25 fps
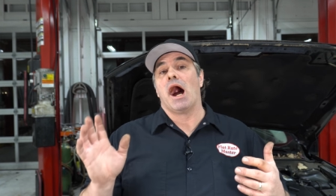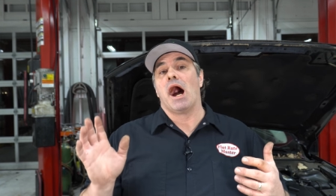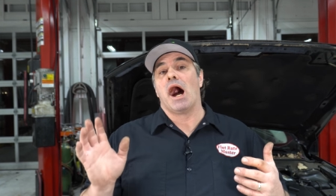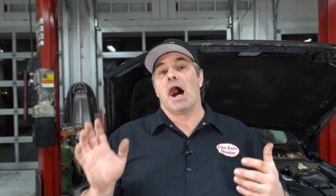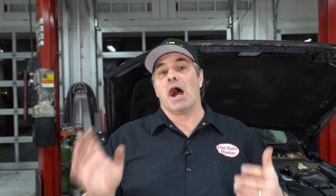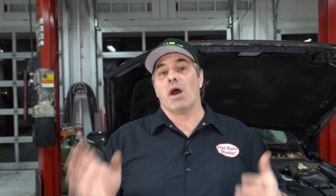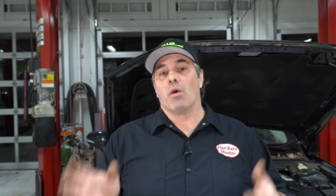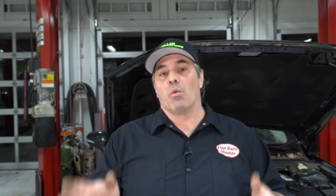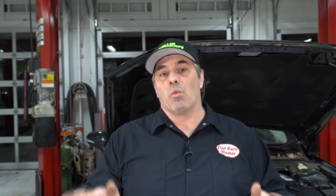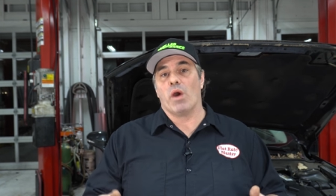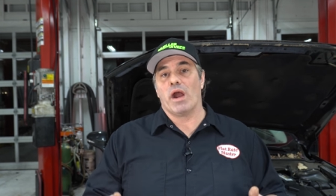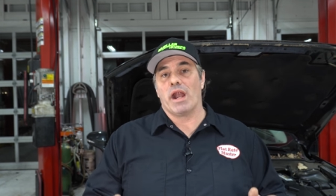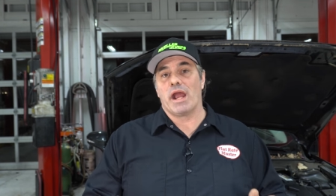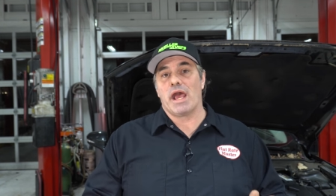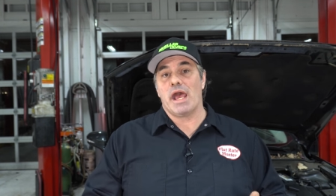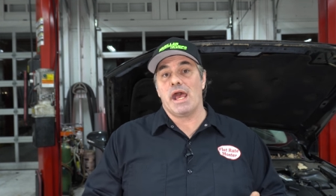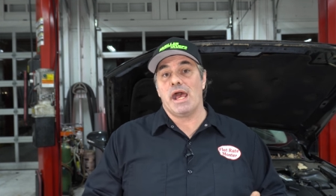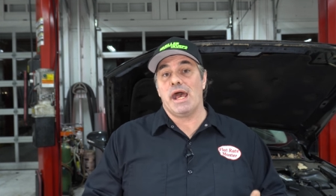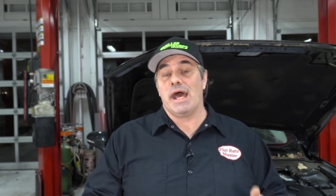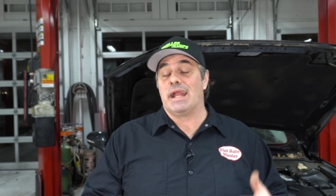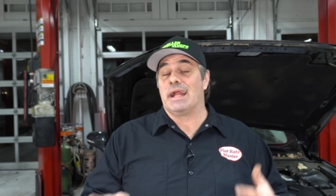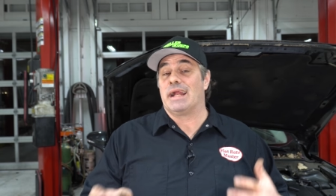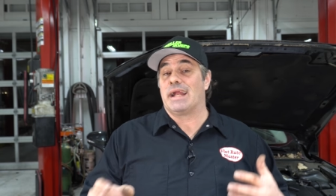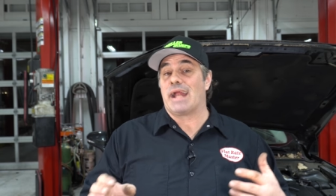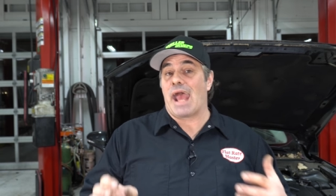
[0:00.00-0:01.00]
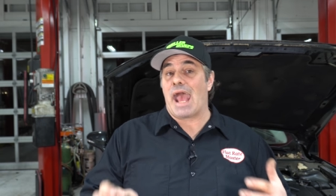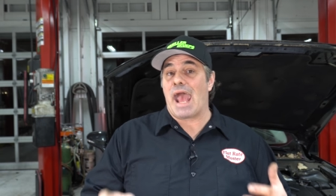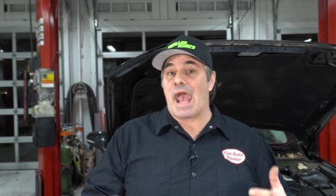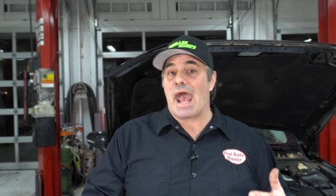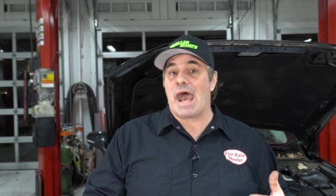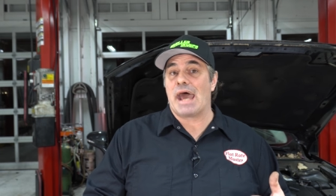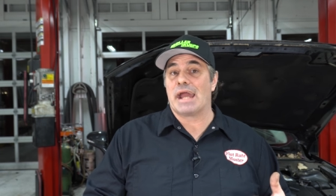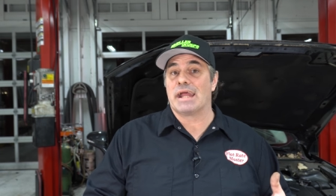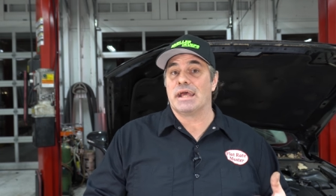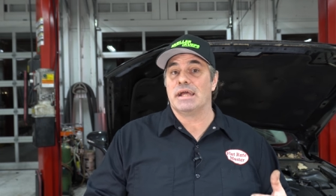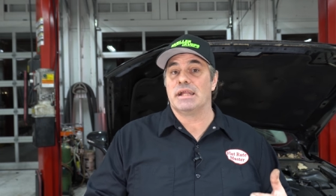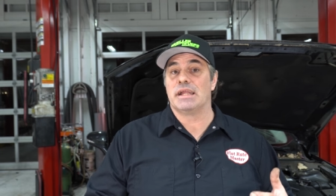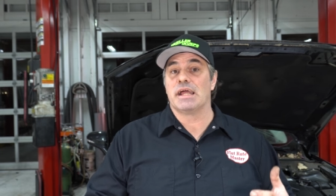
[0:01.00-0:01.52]
I went ahead and
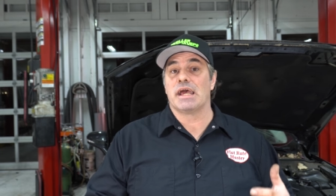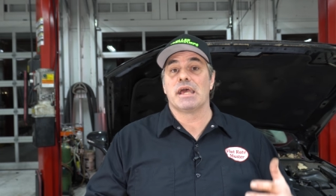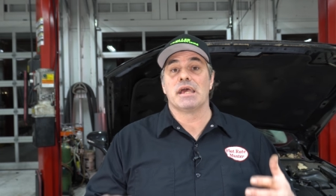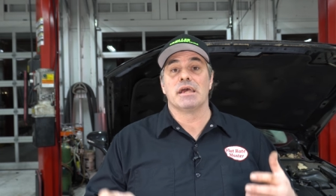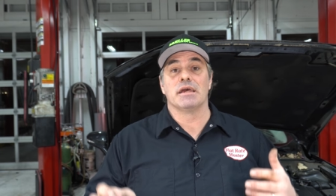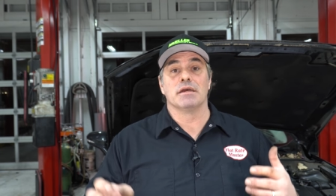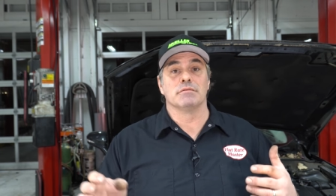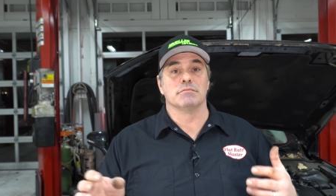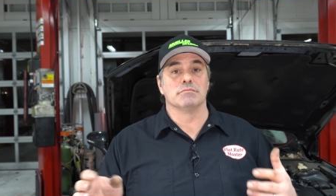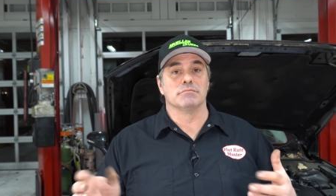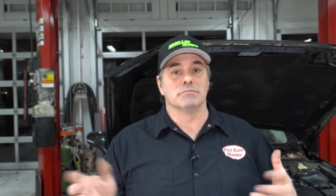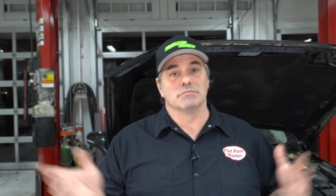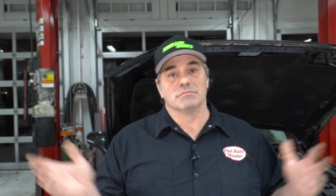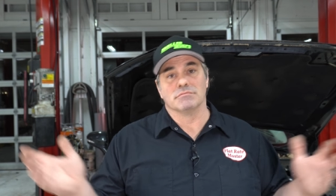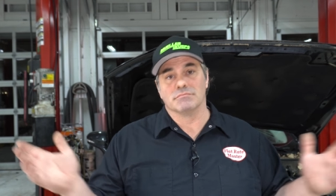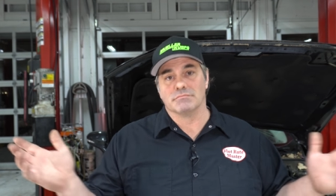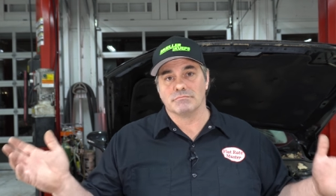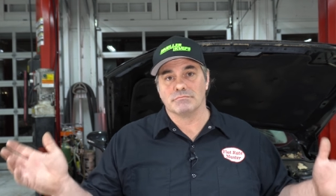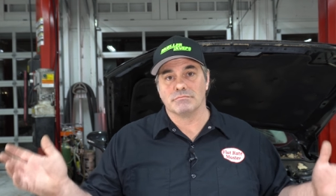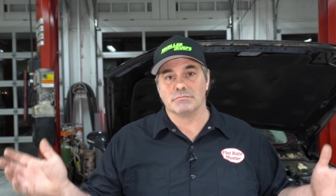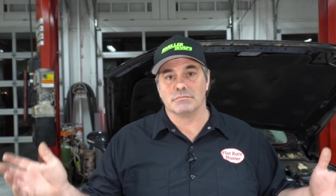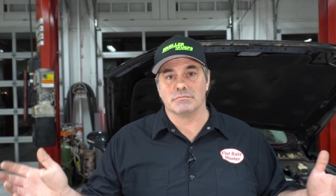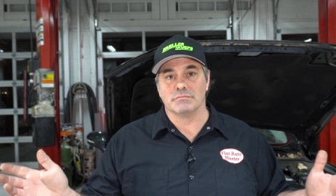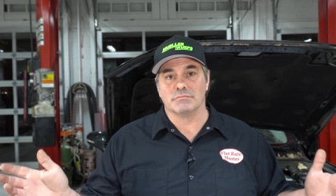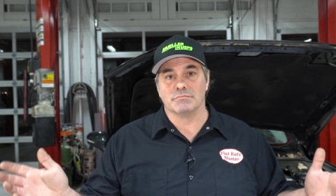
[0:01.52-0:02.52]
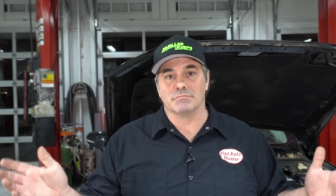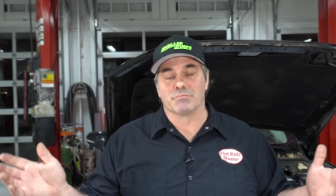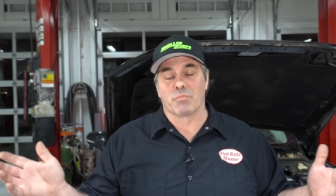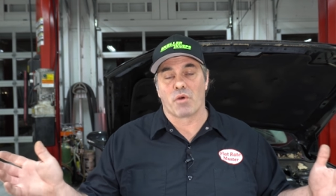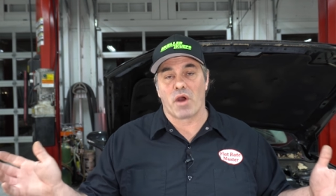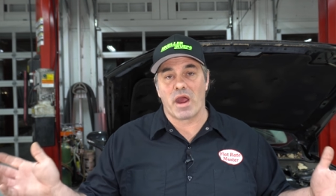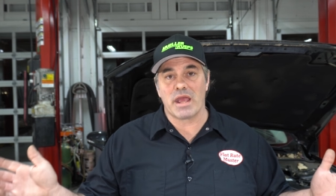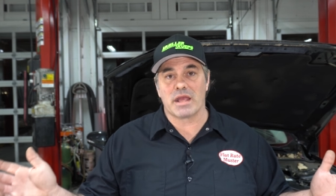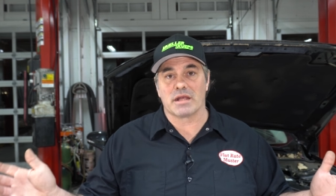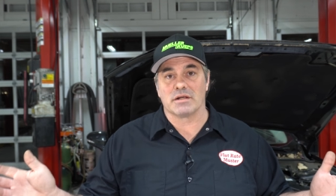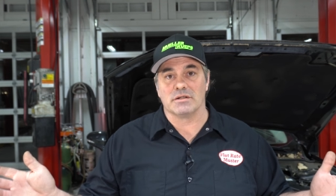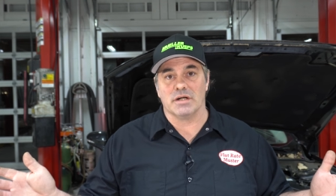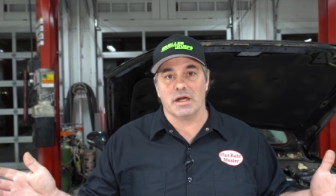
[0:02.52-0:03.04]
added
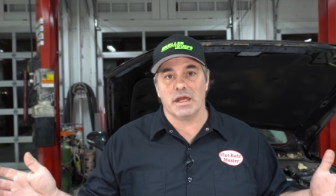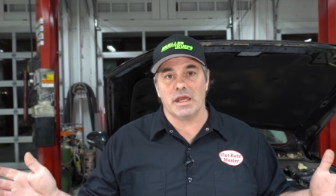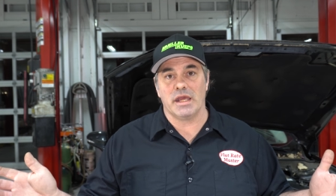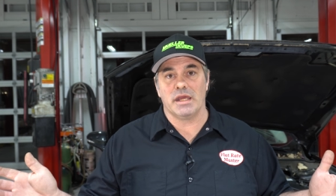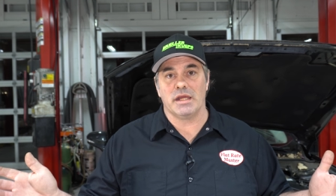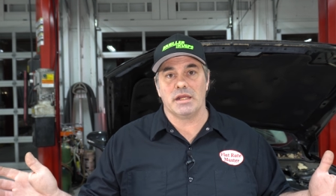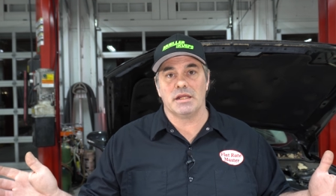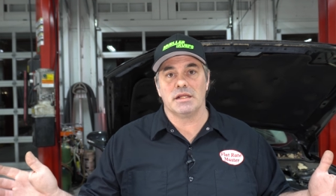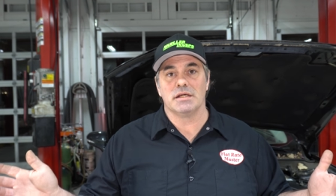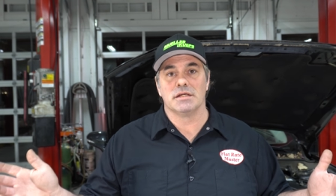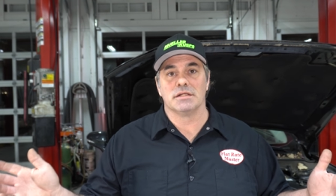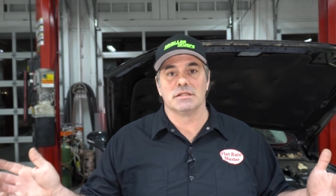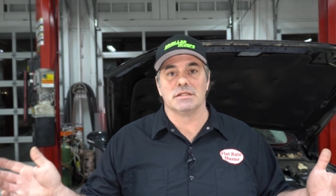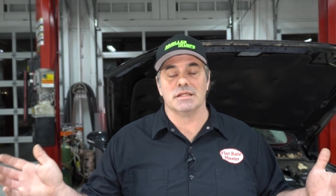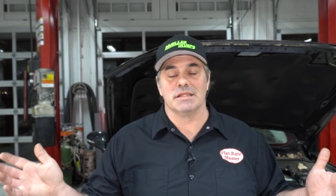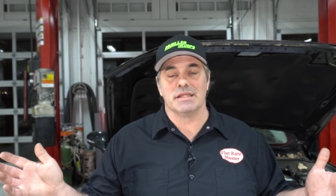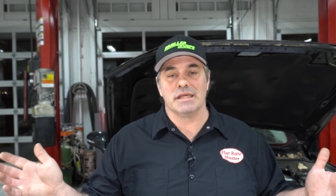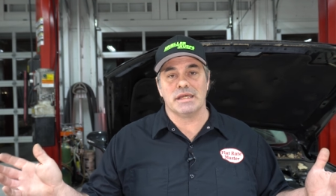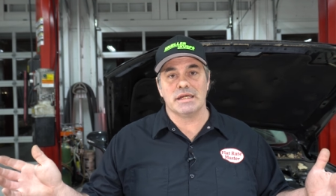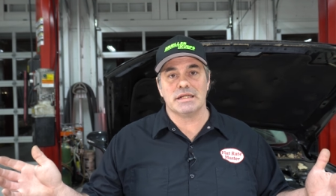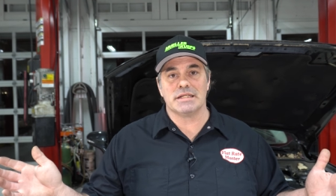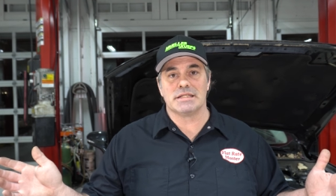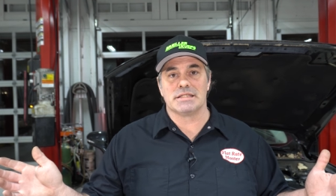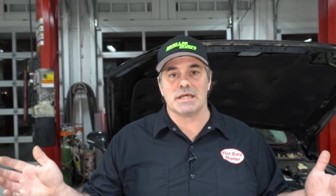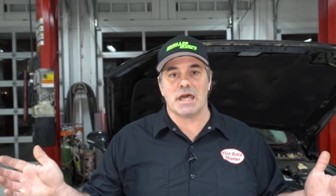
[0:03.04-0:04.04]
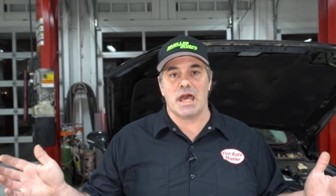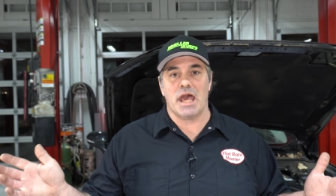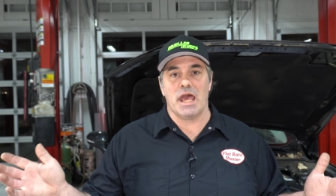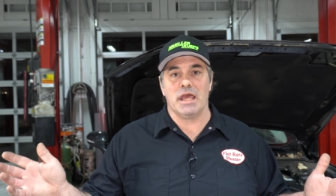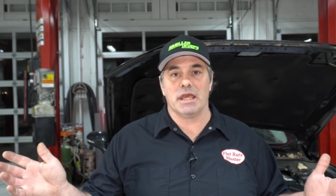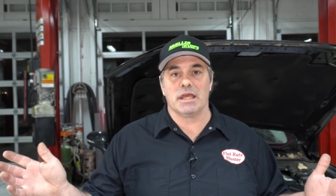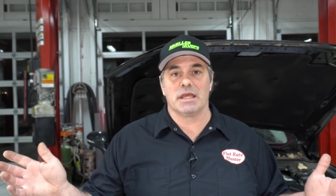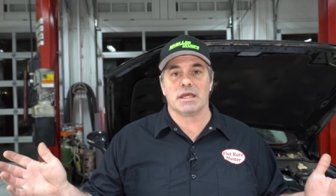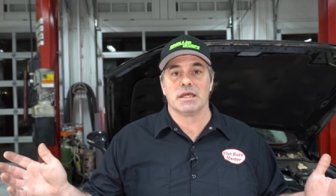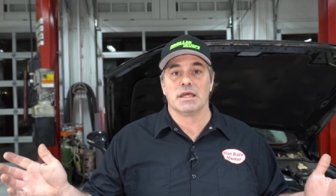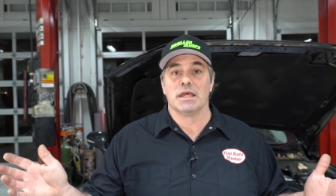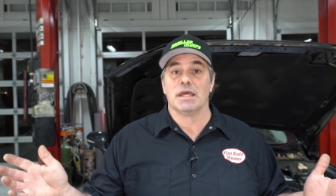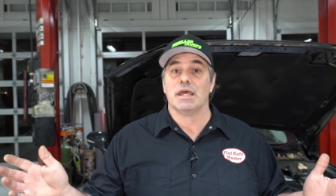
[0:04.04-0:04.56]
brake clean to the
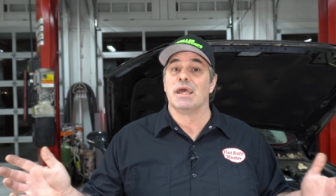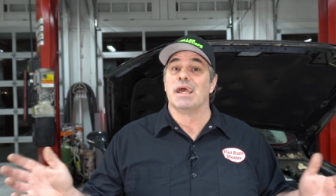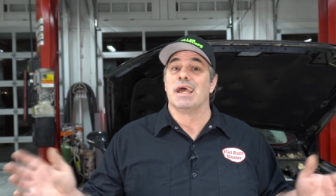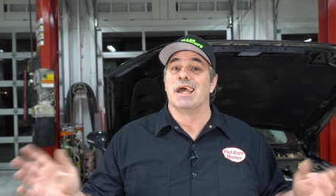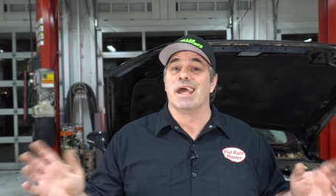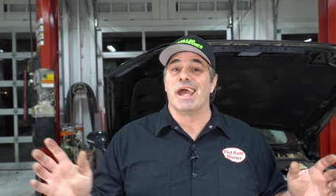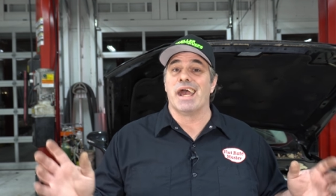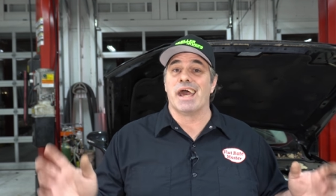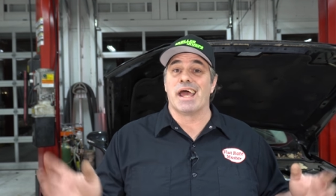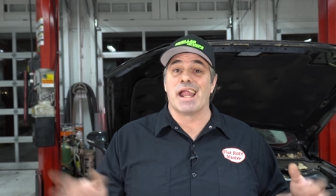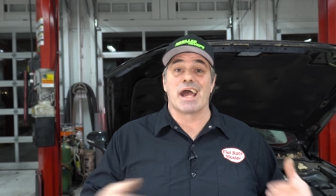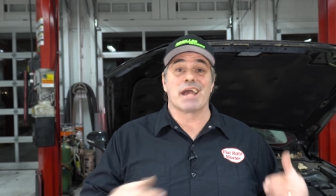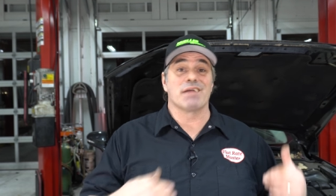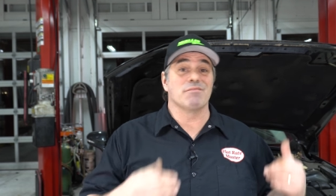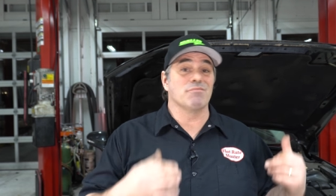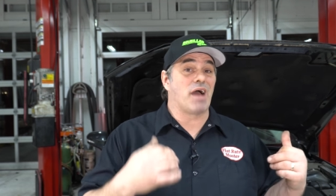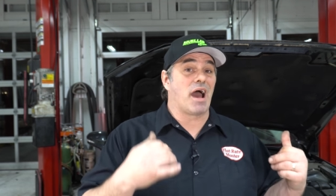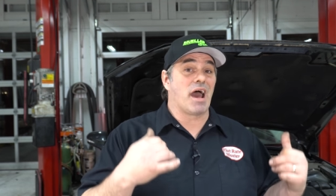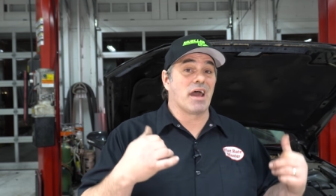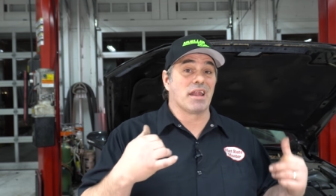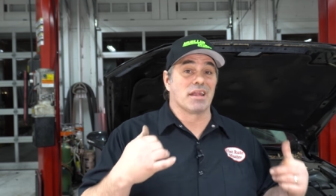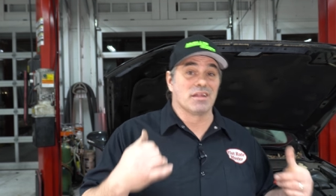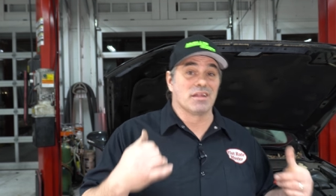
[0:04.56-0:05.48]
intake, and I,